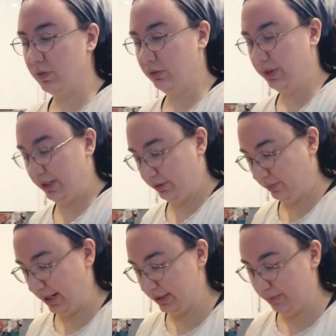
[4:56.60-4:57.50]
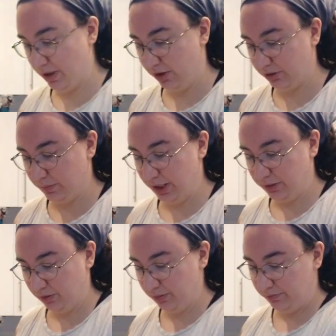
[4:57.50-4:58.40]
Reading the recipe all the way
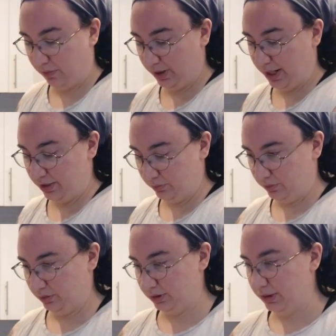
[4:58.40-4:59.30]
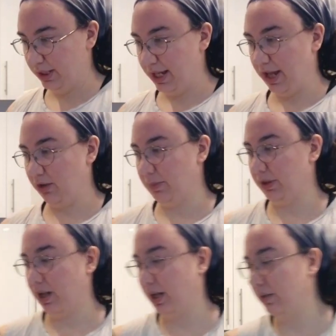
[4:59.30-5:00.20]
through beforehand will help a
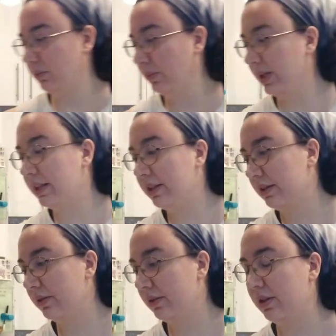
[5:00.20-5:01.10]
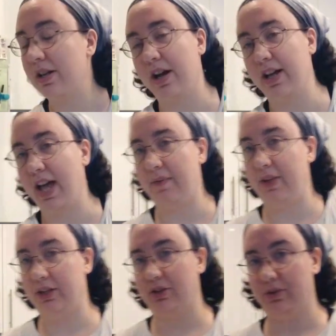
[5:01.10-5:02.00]
lot with not having
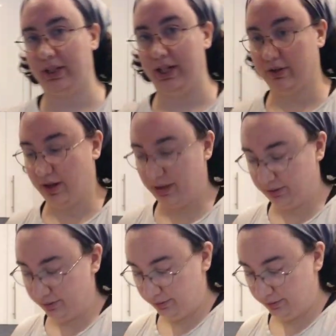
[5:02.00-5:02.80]
issues later on.